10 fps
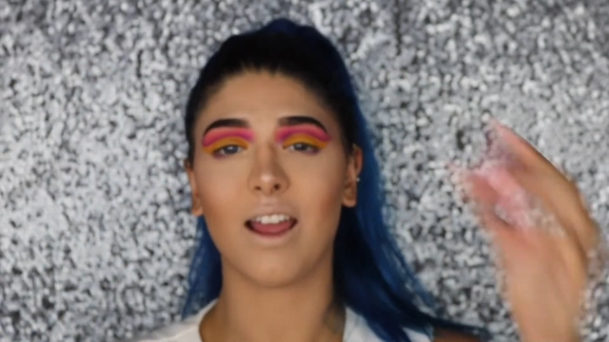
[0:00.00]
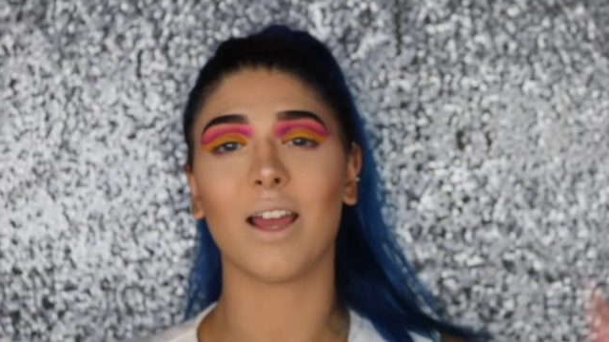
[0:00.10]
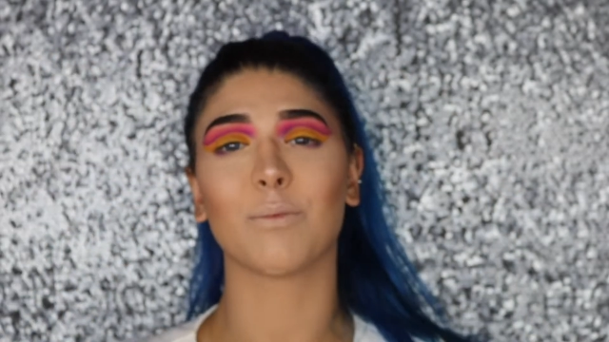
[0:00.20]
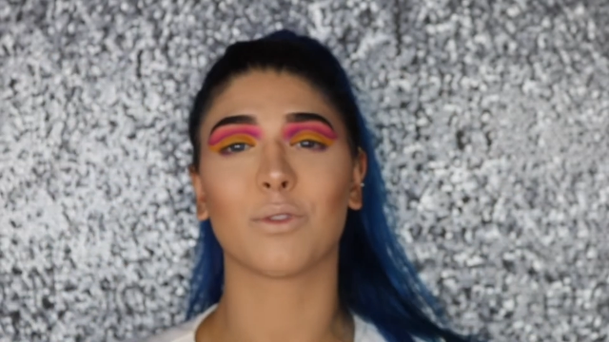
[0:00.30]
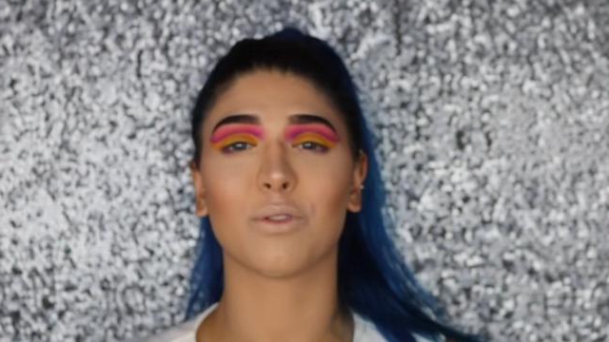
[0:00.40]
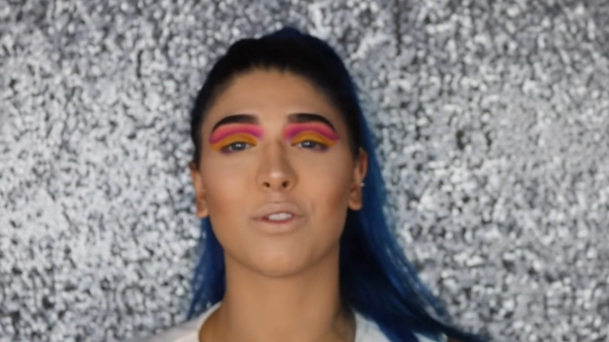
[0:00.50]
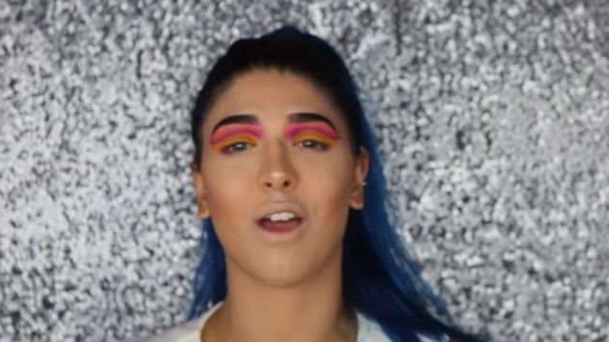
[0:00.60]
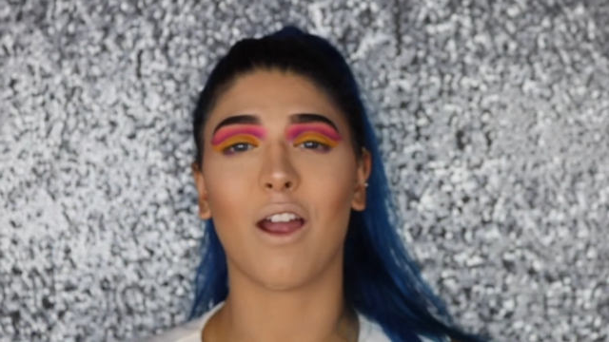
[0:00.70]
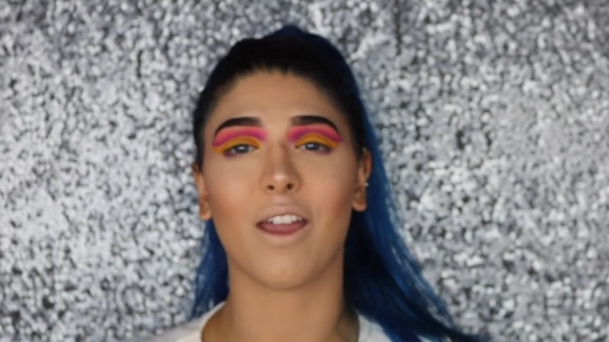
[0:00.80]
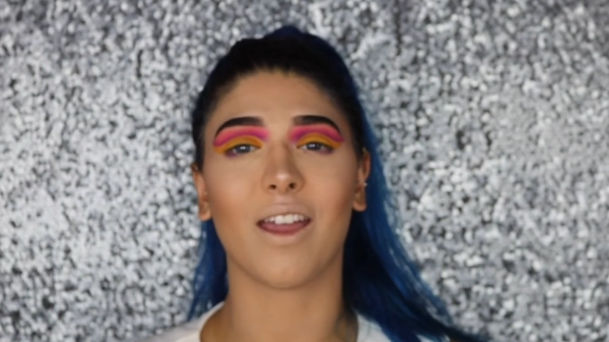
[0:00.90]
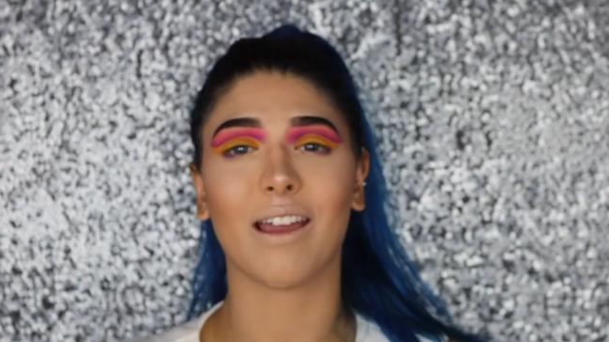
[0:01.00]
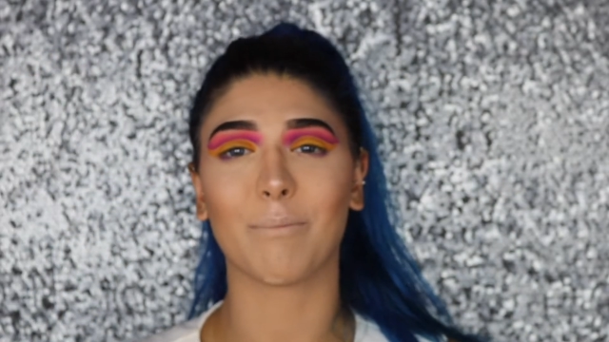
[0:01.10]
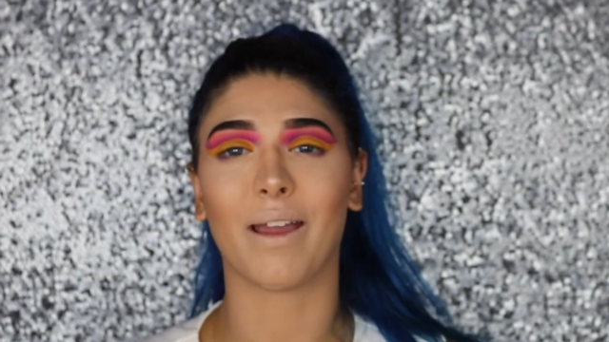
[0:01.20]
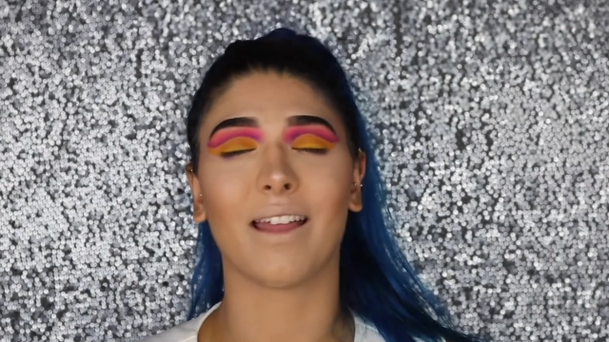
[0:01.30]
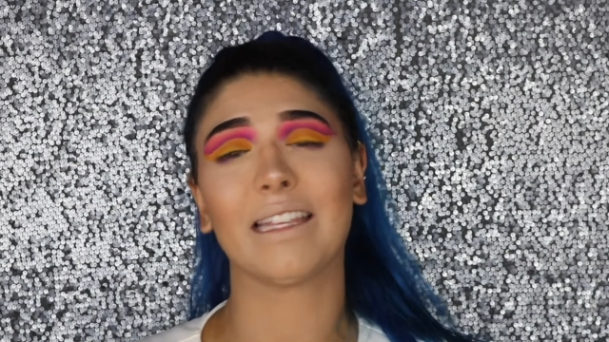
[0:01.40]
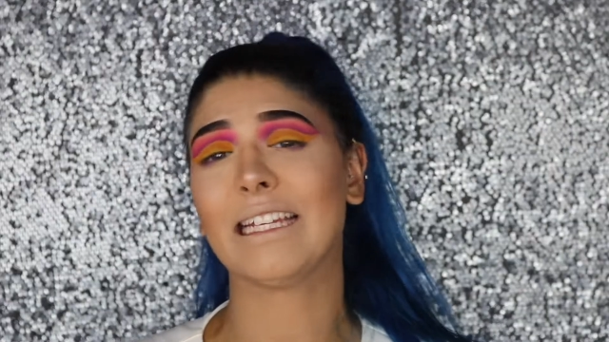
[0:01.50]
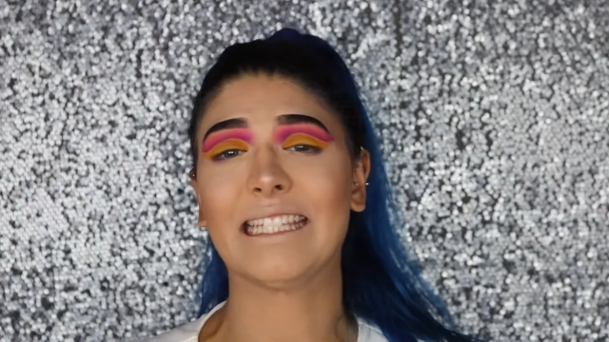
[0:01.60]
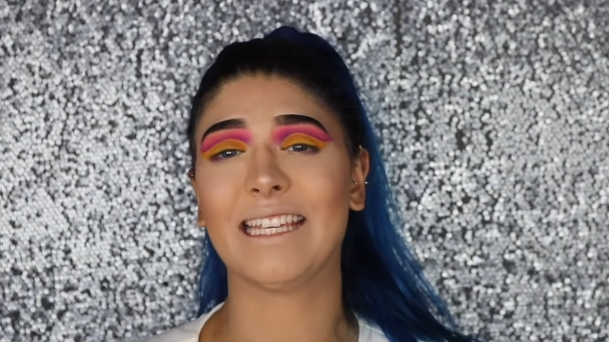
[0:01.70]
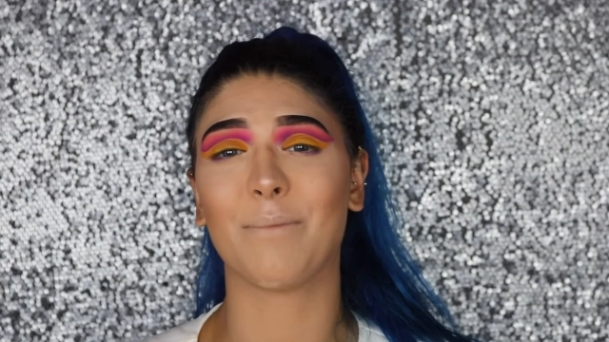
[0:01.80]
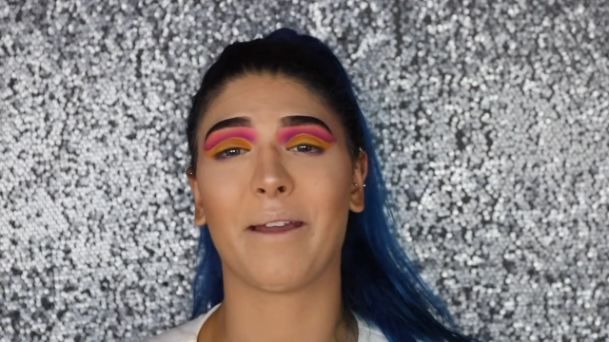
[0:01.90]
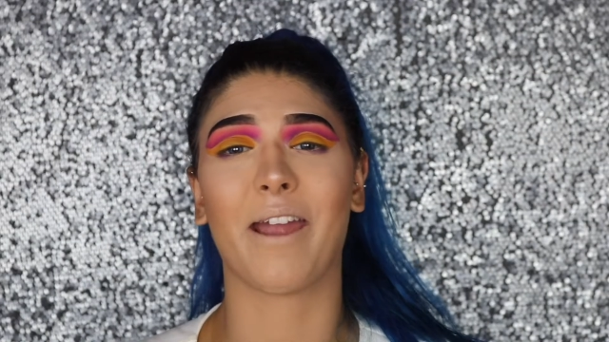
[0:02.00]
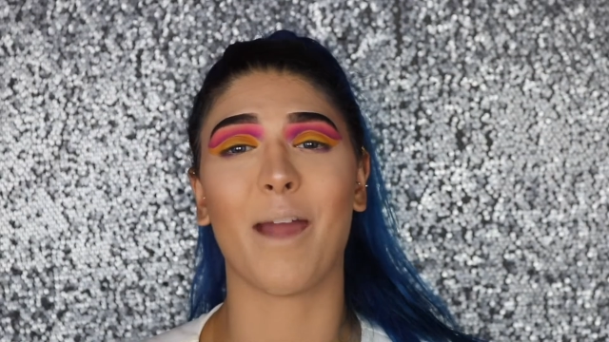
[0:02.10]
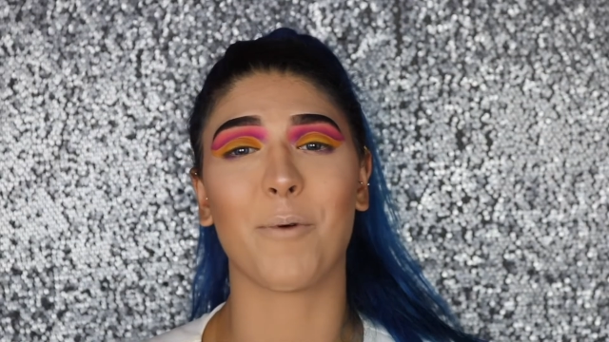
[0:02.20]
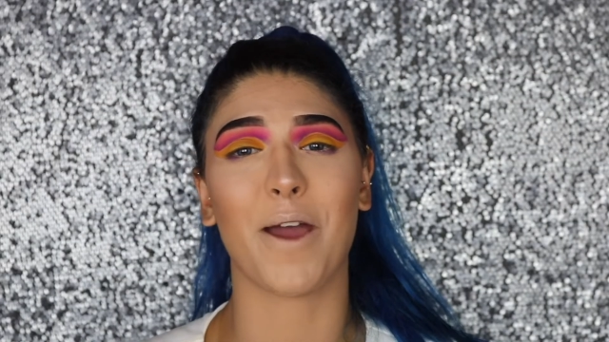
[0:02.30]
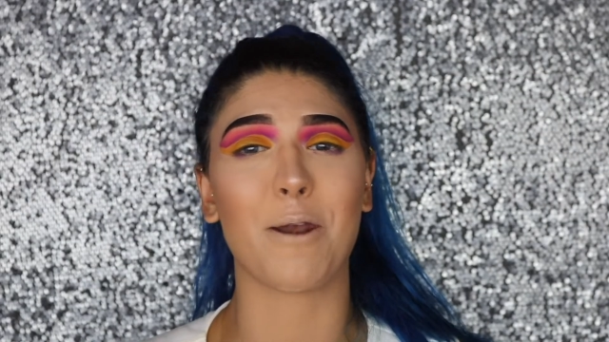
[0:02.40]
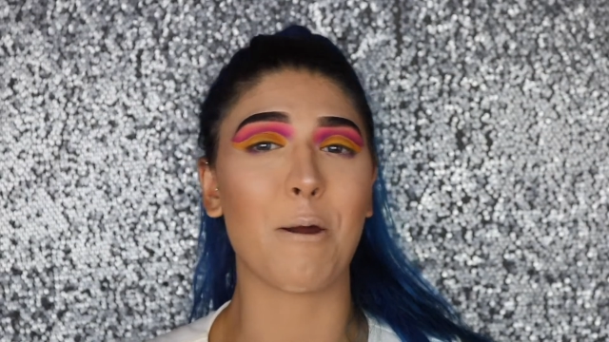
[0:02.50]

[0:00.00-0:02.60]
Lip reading: I'm so sorry, I didn't see my camera,